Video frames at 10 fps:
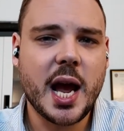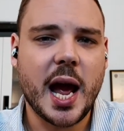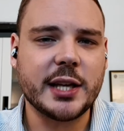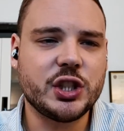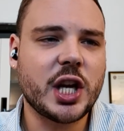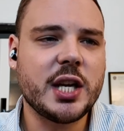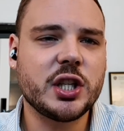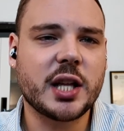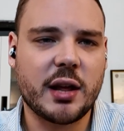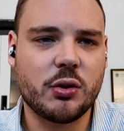and changing
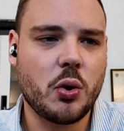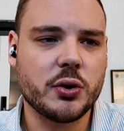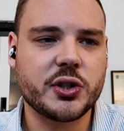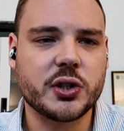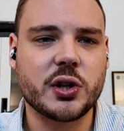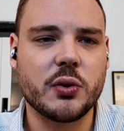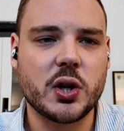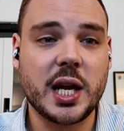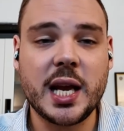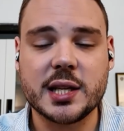their thoughts so that
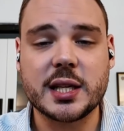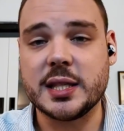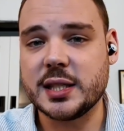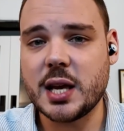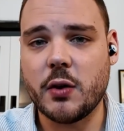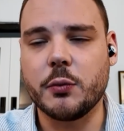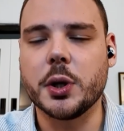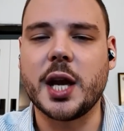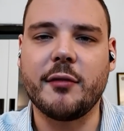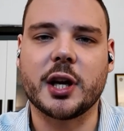it itself would
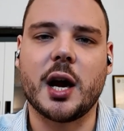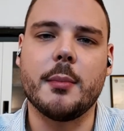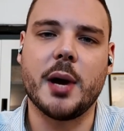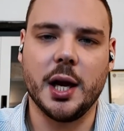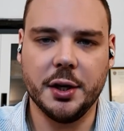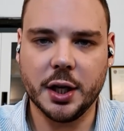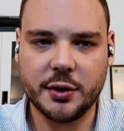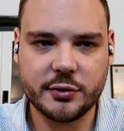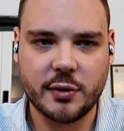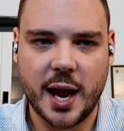never come under
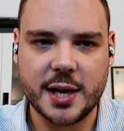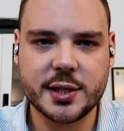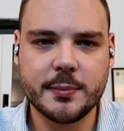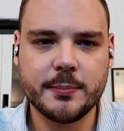threat.